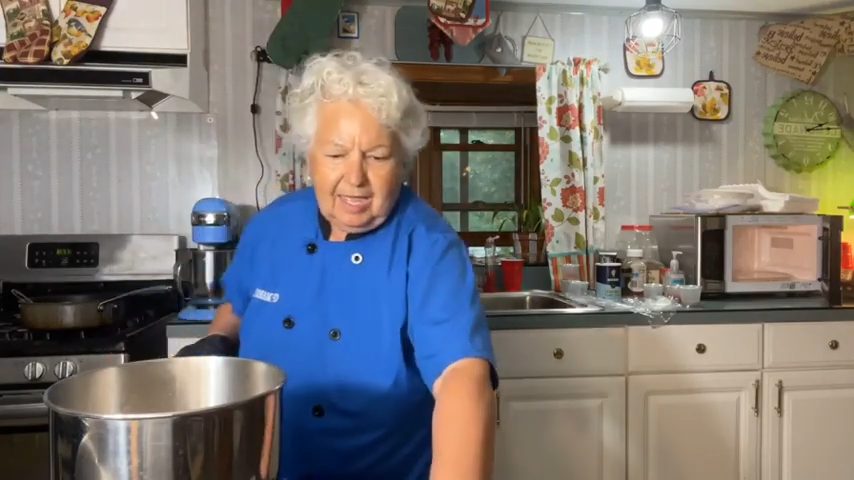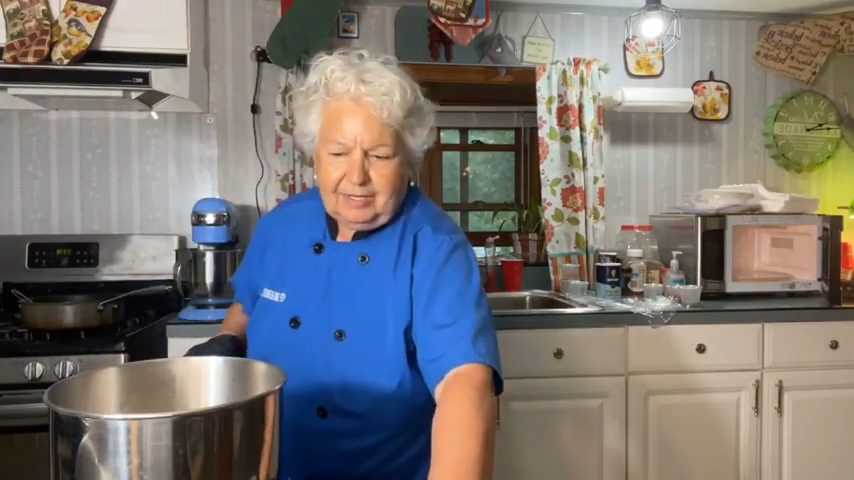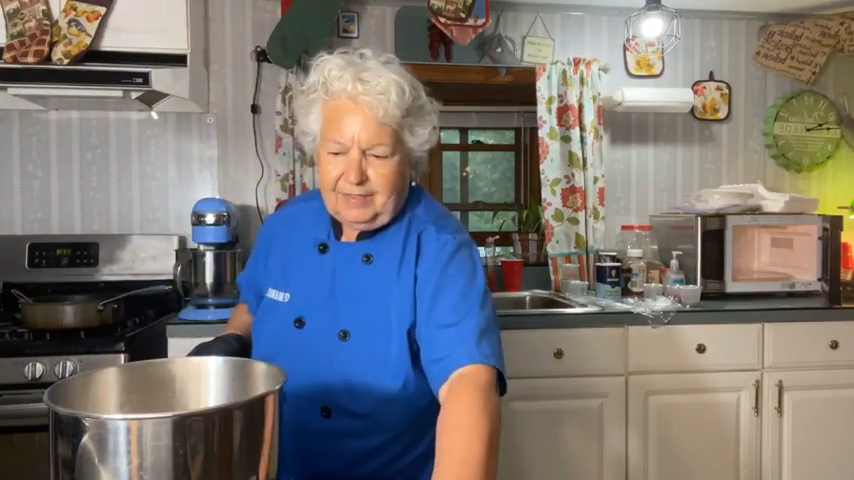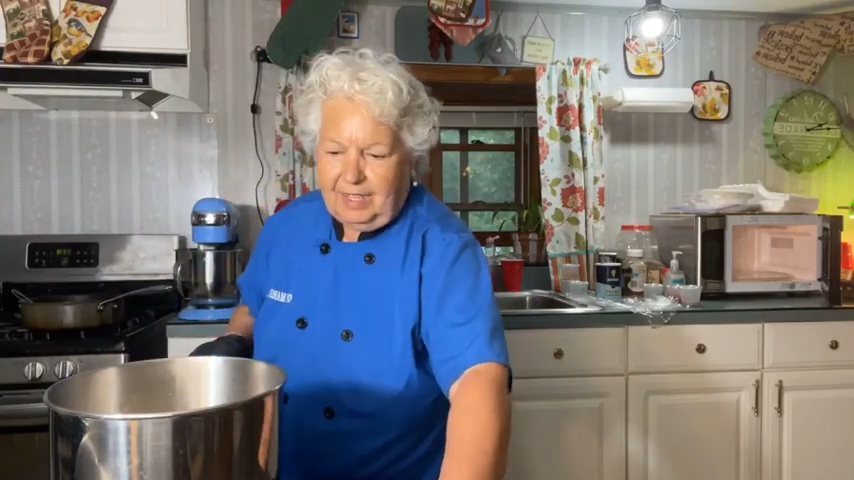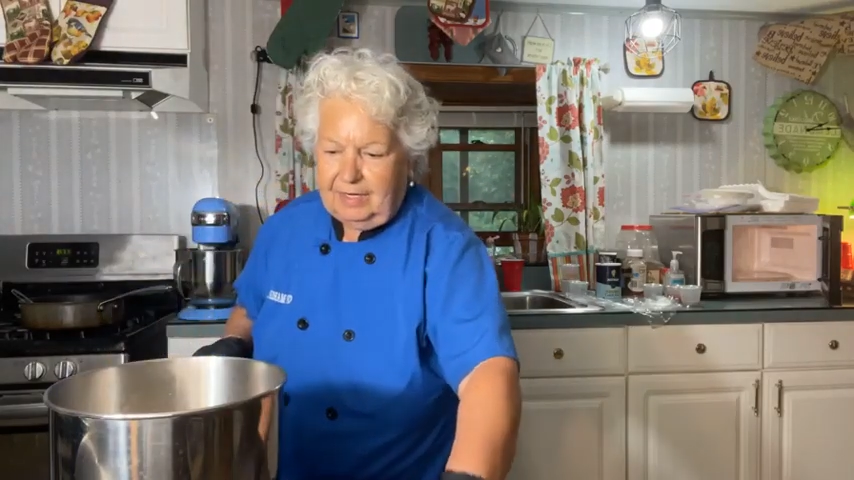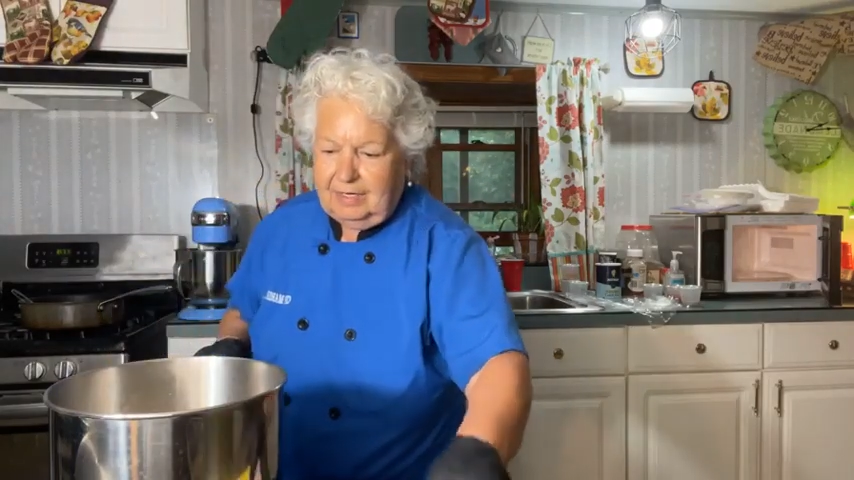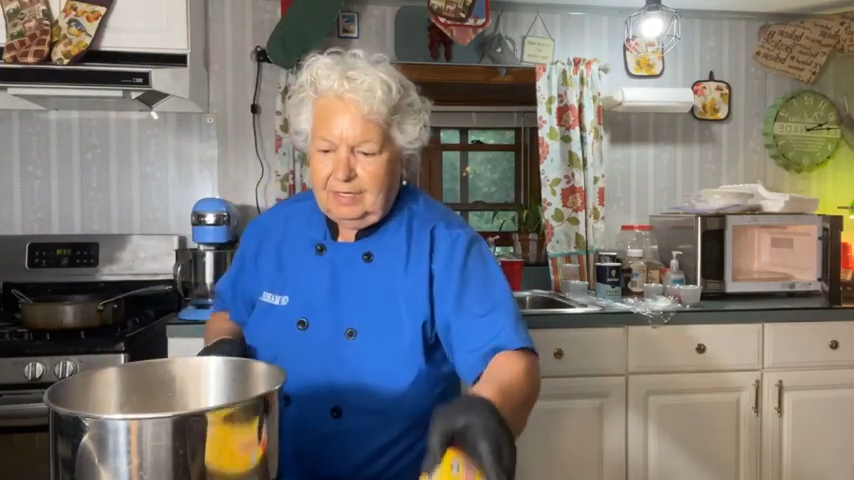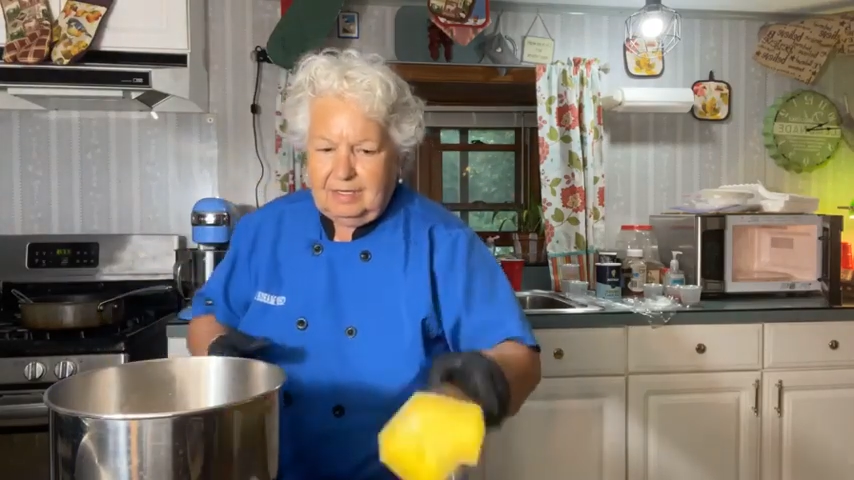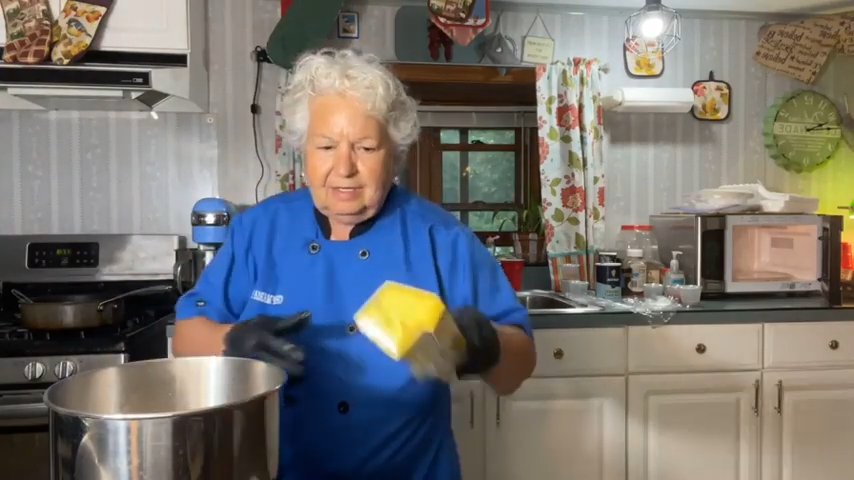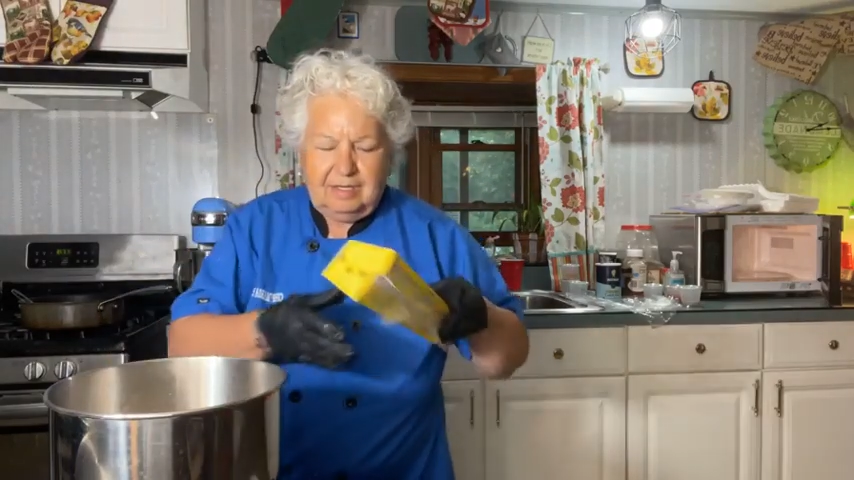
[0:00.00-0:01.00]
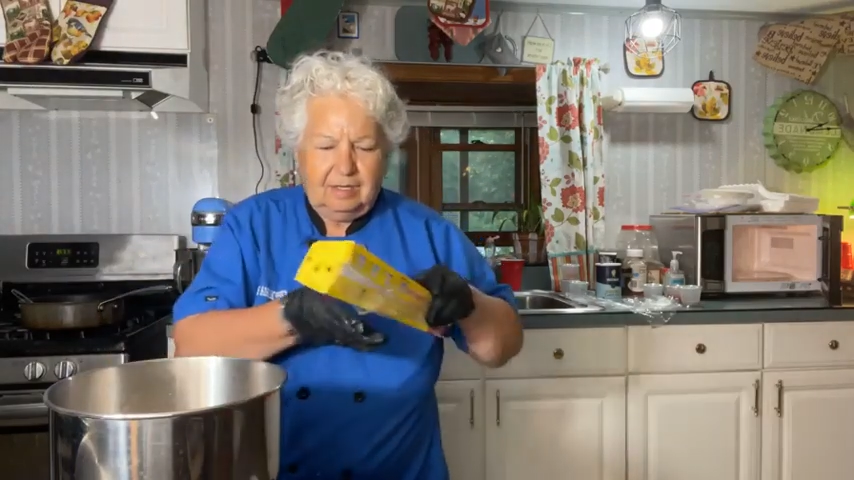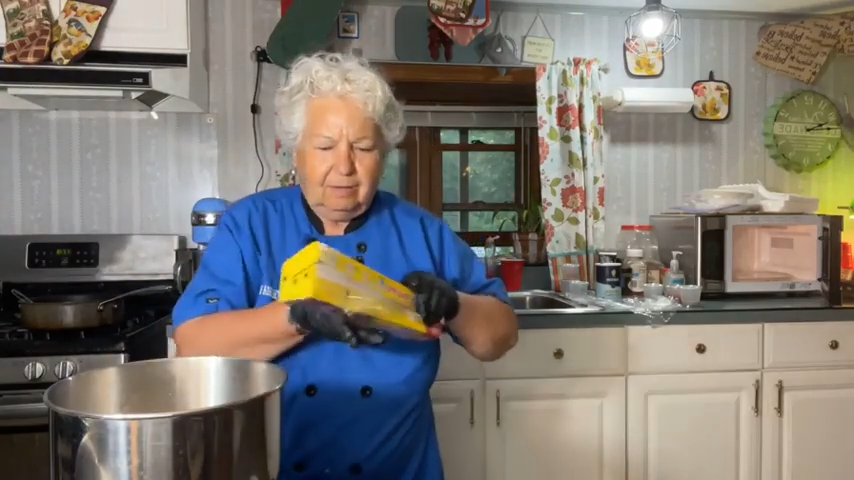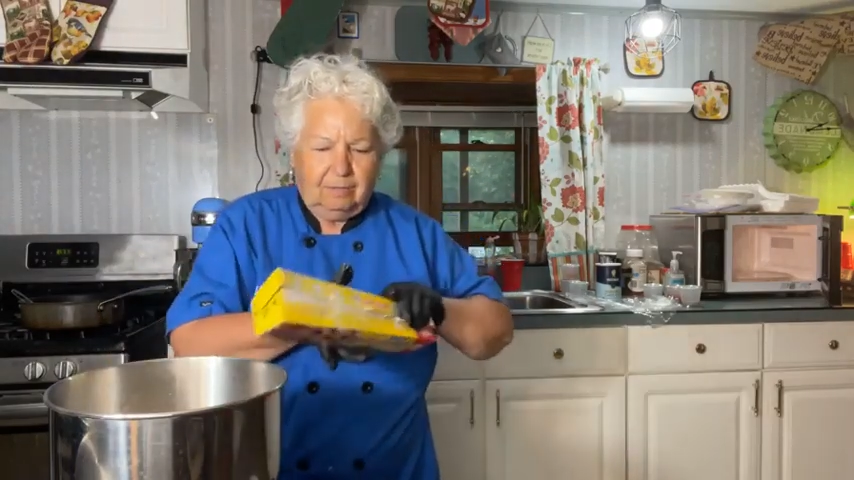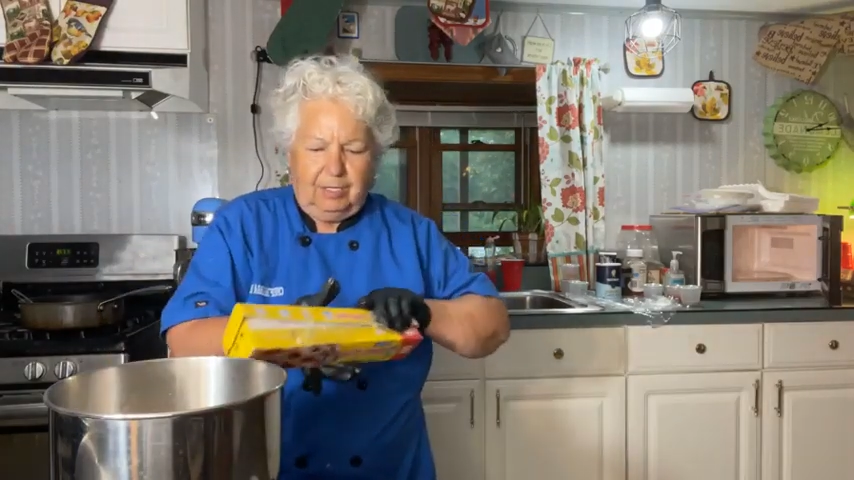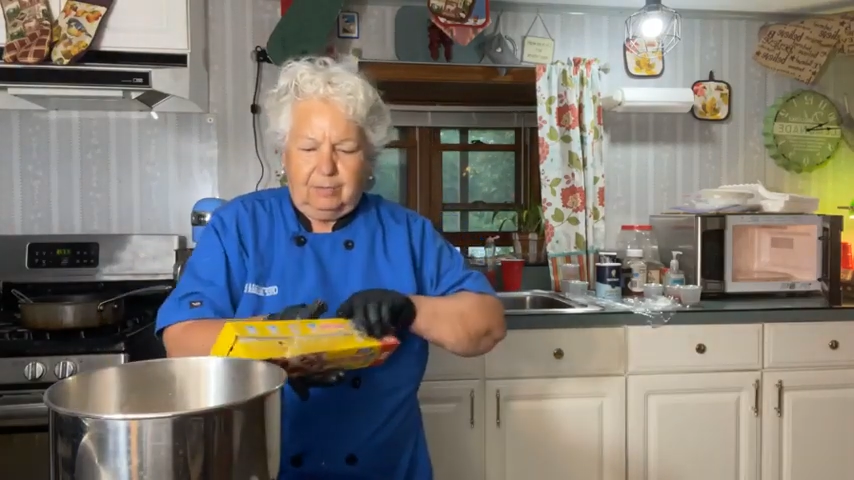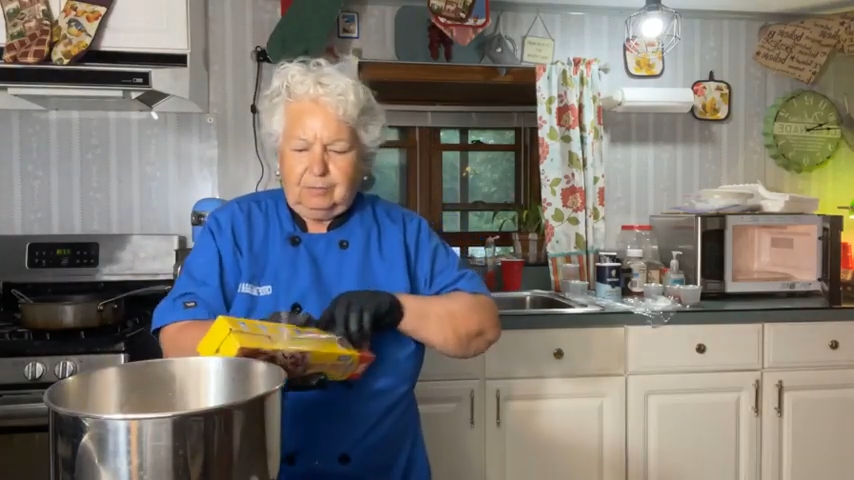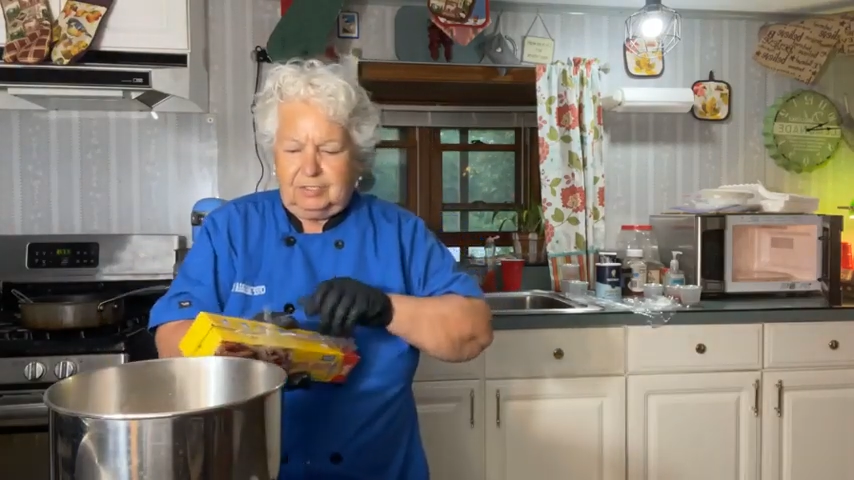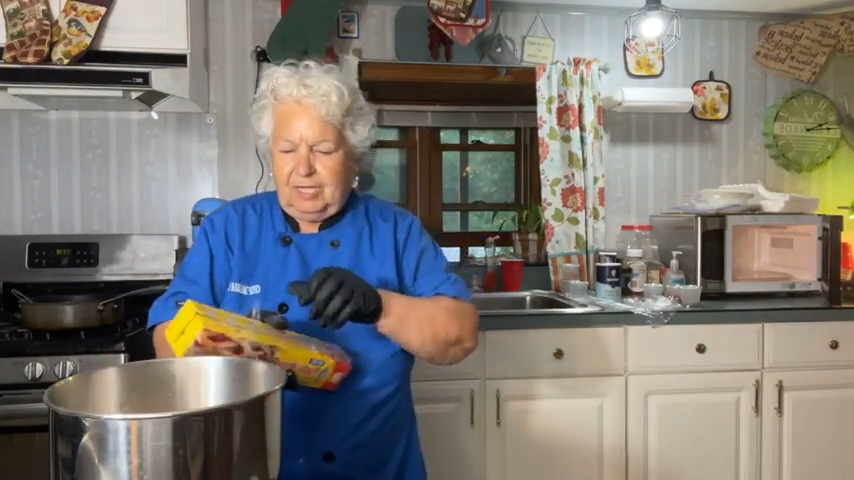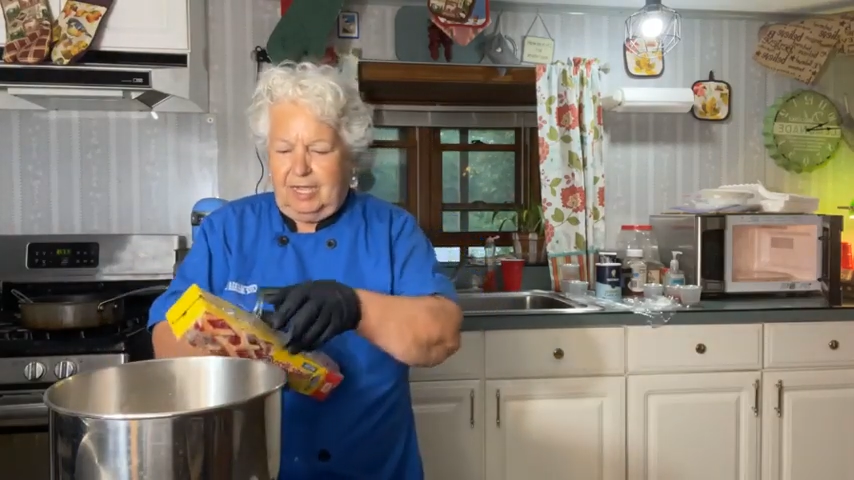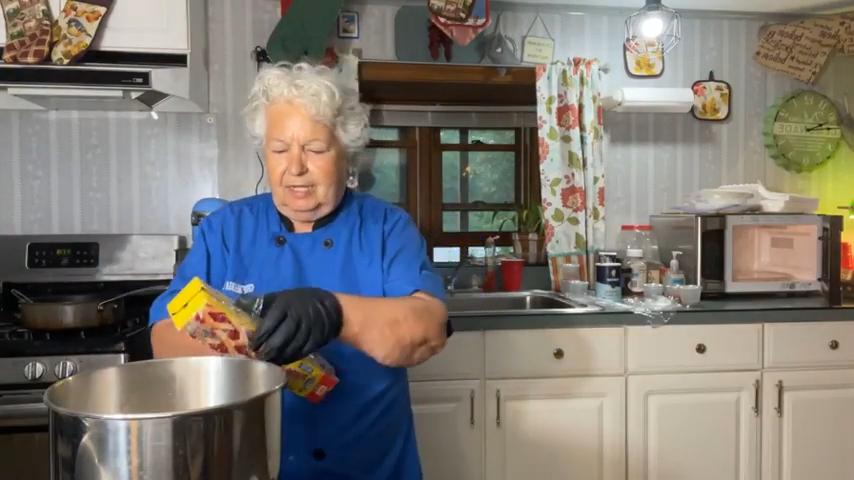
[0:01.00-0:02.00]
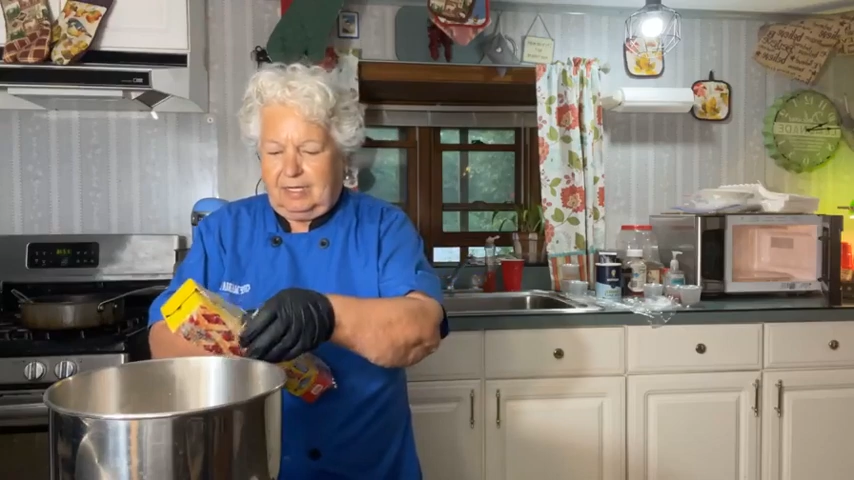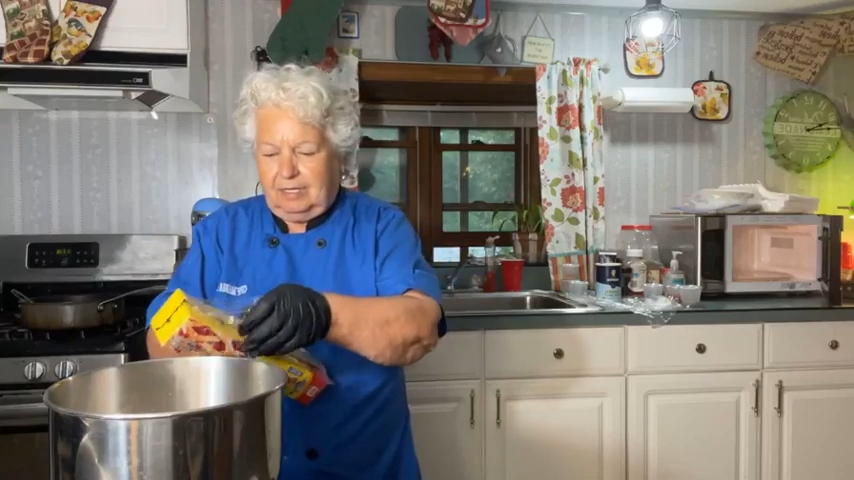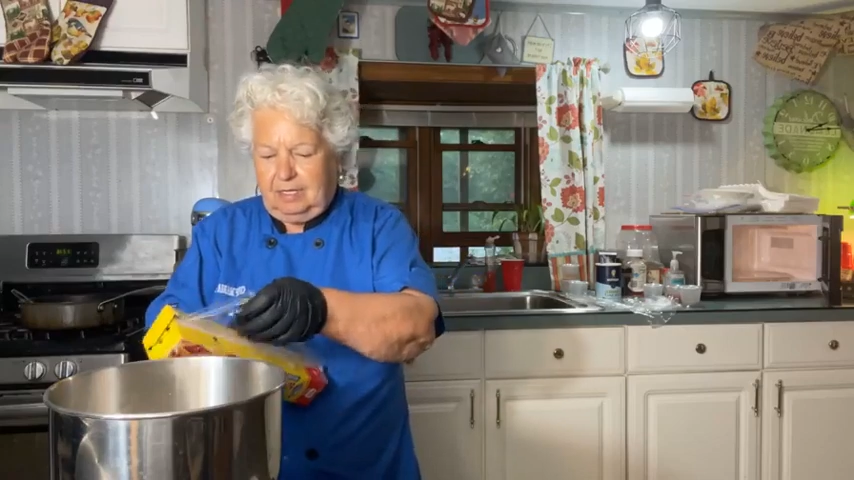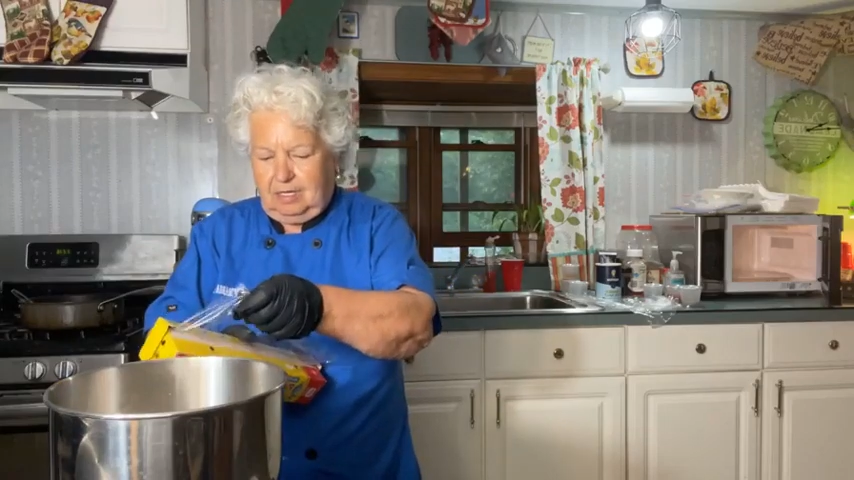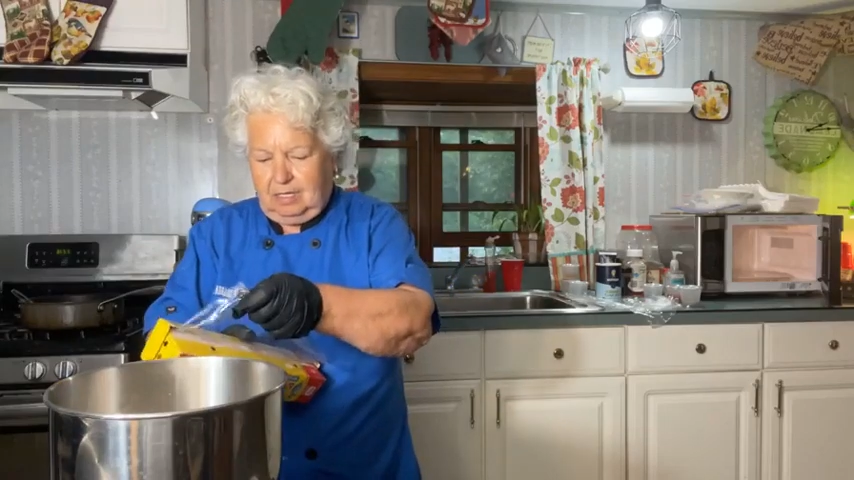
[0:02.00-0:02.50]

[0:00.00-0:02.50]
And then we will take